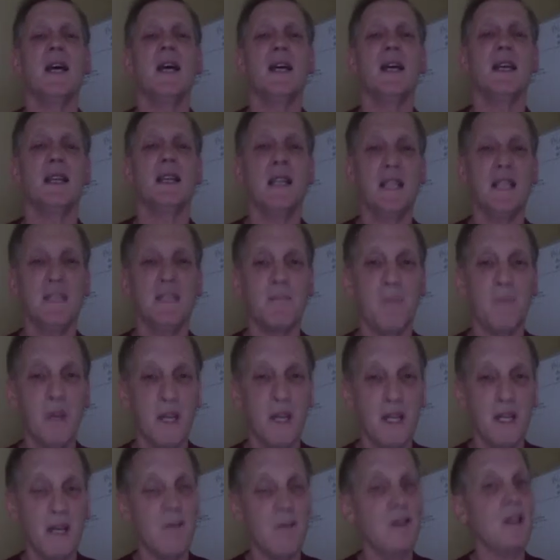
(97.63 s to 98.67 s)
gets
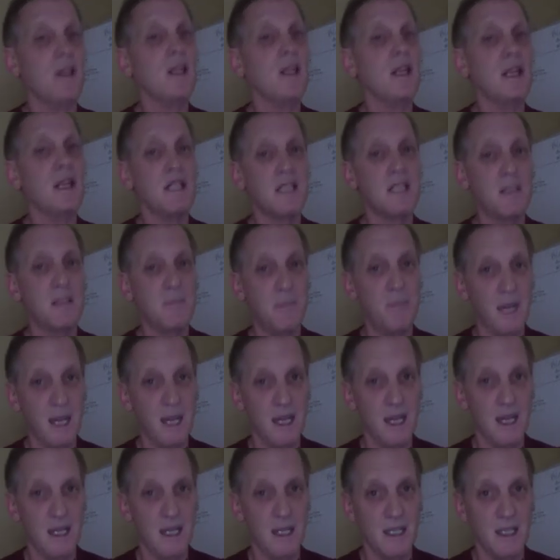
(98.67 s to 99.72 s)
big, everything that
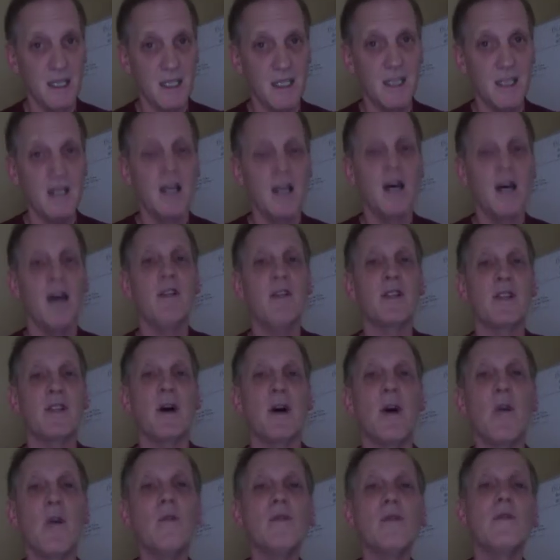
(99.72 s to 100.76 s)
expands of its
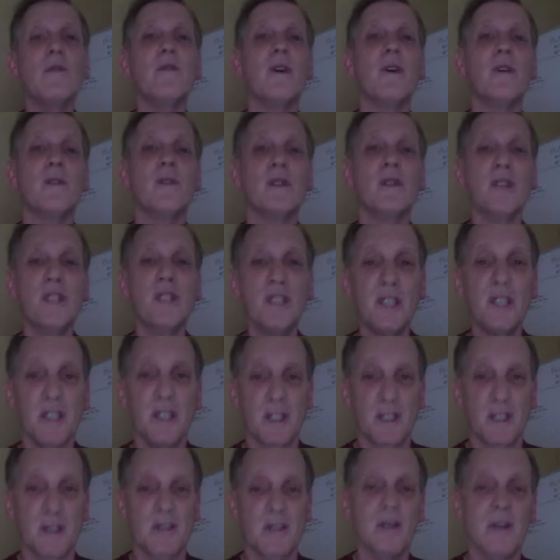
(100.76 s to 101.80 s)
own
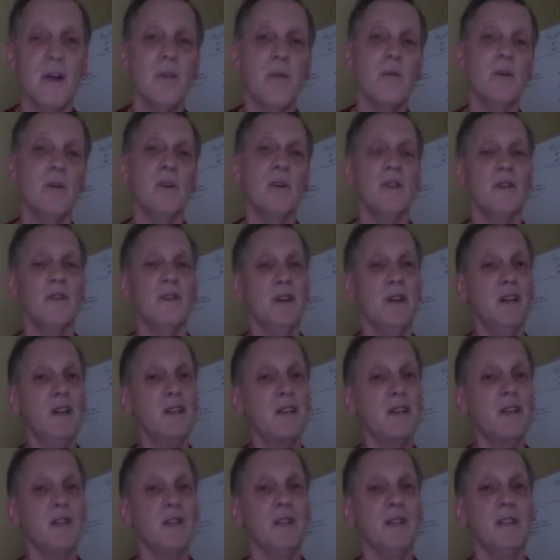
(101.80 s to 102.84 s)
volition will
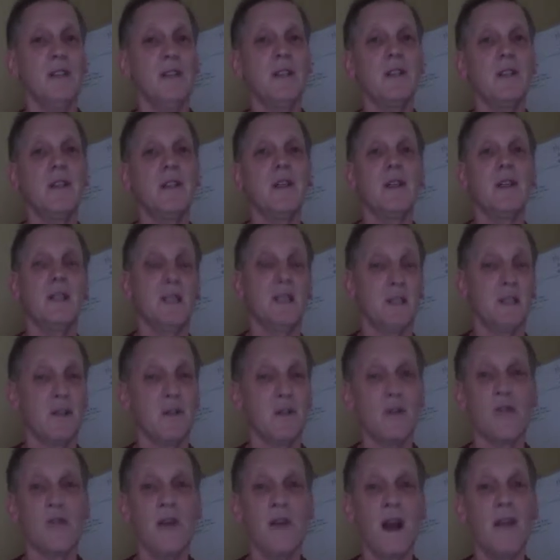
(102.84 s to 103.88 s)
eventually, and its
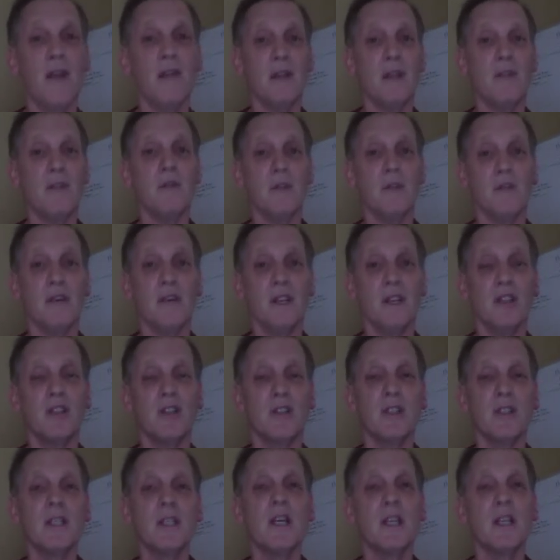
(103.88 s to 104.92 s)
own gravity will
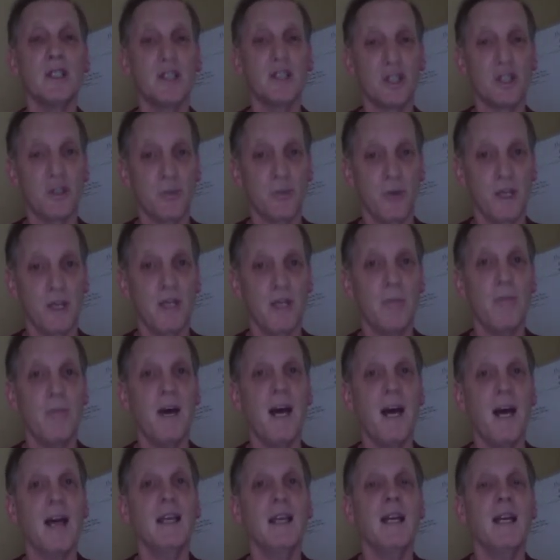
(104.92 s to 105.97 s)
eventually shrink
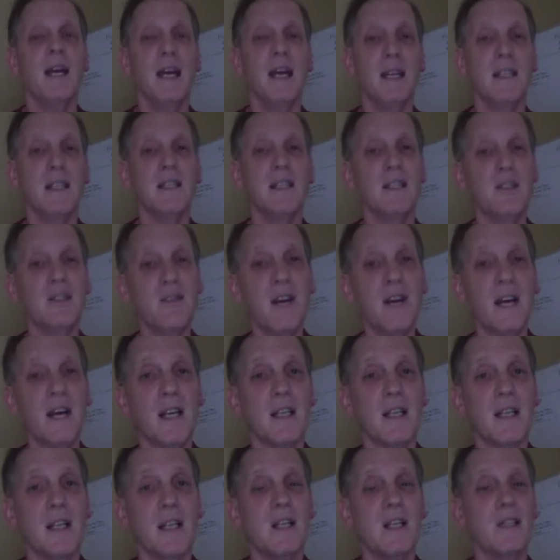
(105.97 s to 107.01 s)
back and contract.
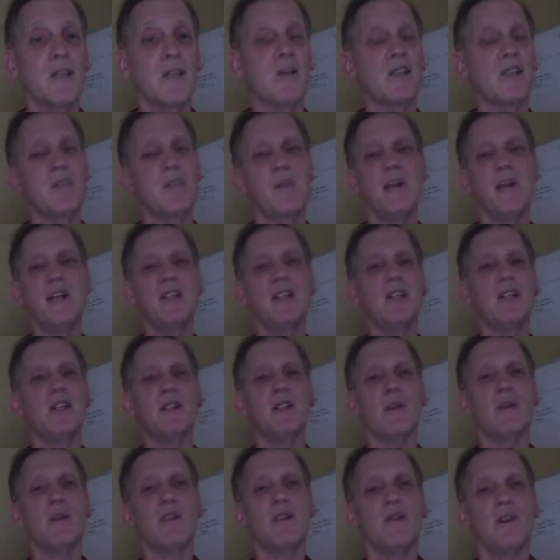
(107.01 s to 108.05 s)
So expansion is
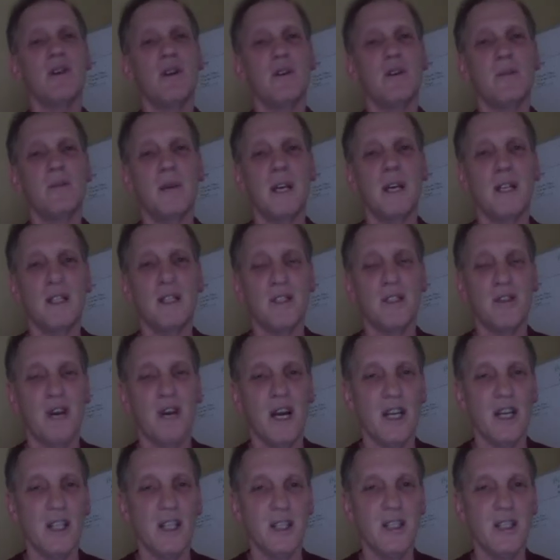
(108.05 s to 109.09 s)
always followed by
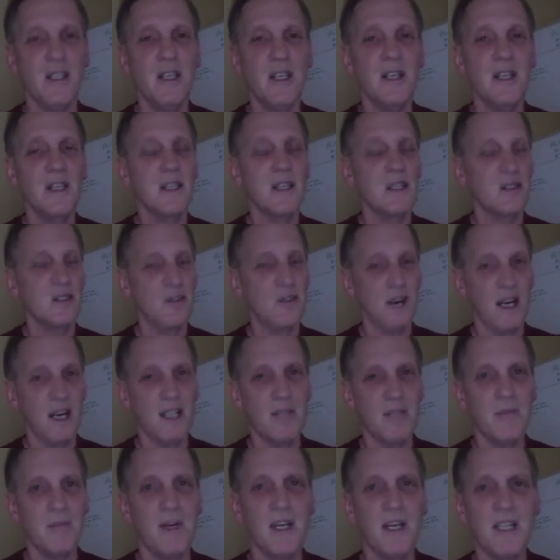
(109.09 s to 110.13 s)
contraction,
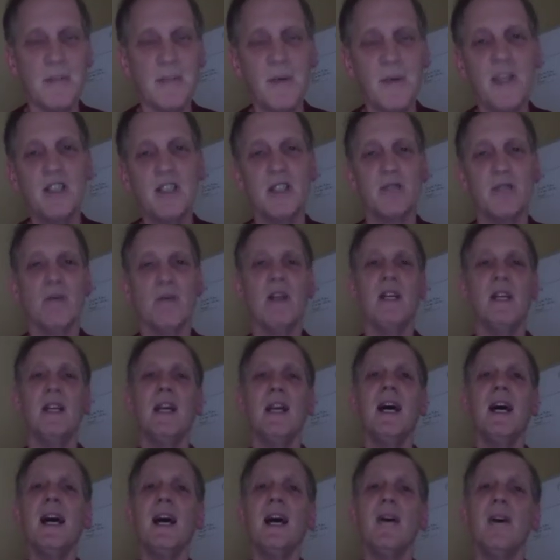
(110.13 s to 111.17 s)
contraction by expansion. Right
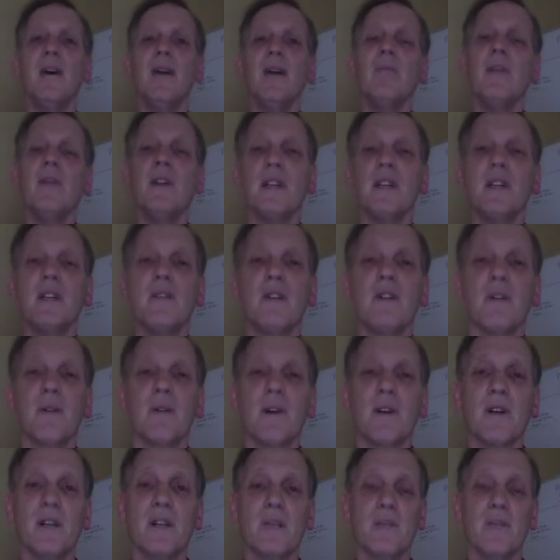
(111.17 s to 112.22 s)
now, I believe that we're
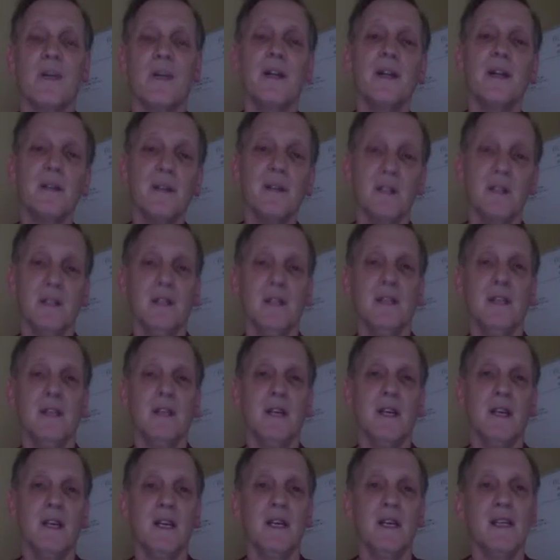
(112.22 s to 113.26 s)
in a period
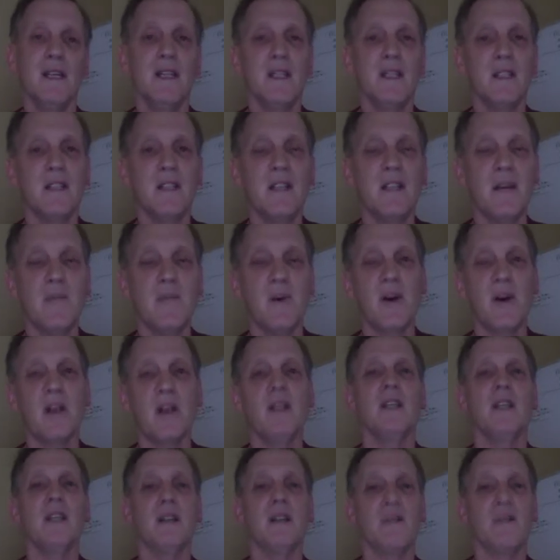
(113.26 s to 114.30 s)
in internet
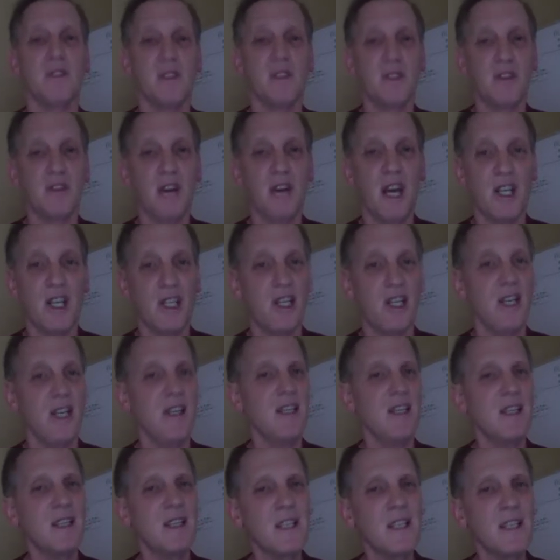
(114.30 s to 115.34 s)
marketing of contraction. I
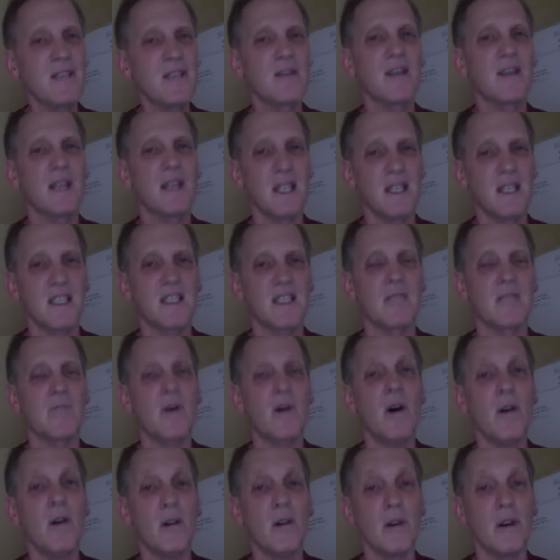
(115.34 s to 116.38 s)
think things are getting
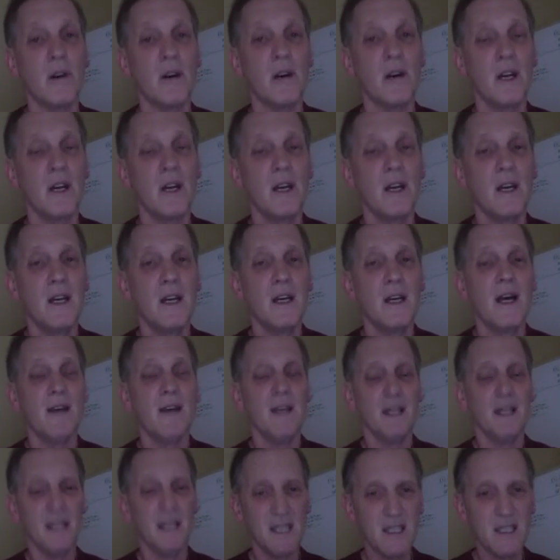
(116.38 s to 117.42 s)
smaller. I
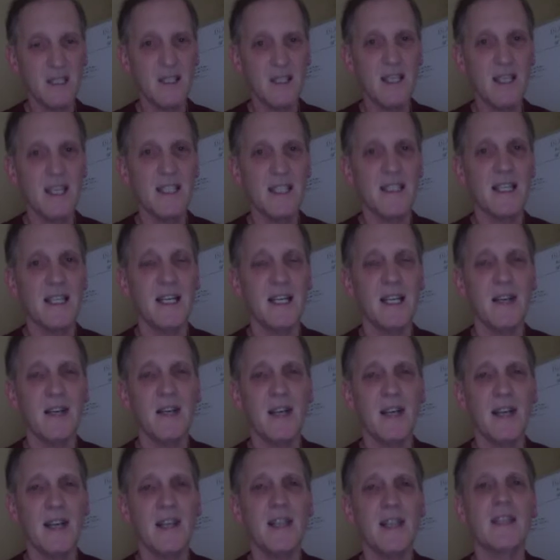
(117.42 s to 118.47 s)
think things are getting tighter, and
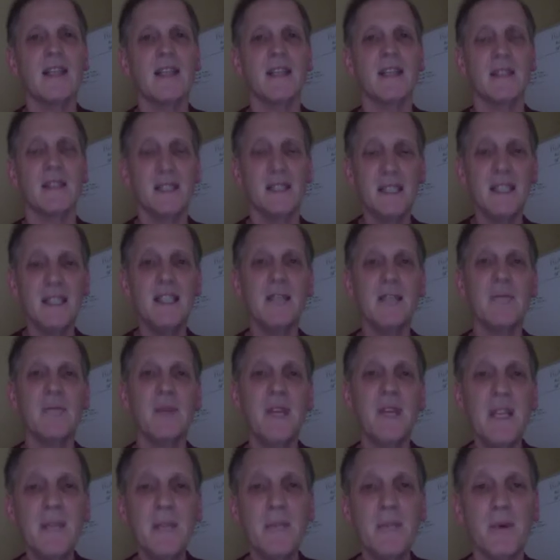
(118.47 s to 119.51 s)
I think the leading
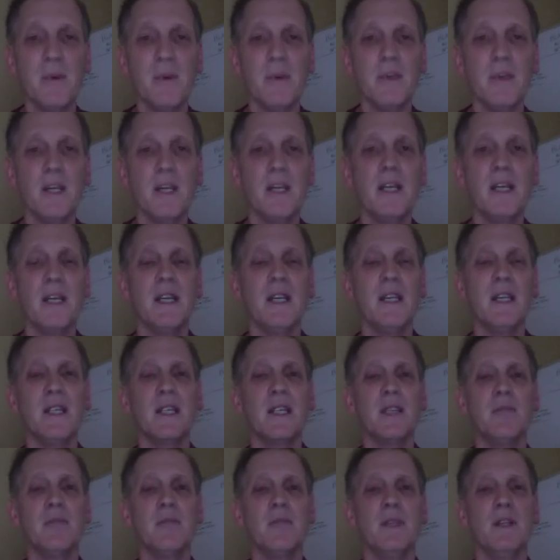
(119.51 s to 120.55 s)
people in
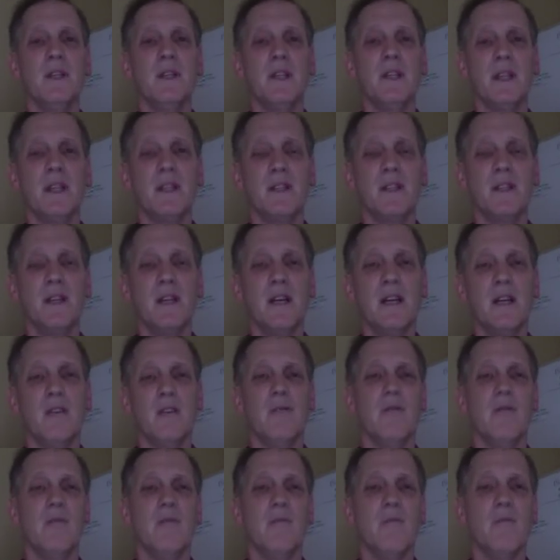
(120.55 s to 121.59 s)
the internet
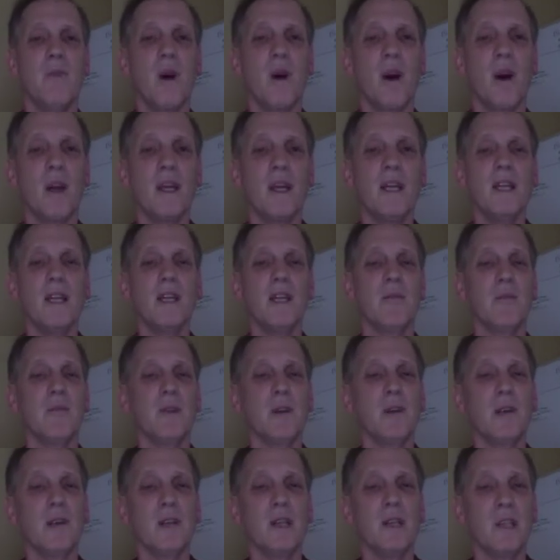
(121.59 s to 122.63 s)
marketing and blogging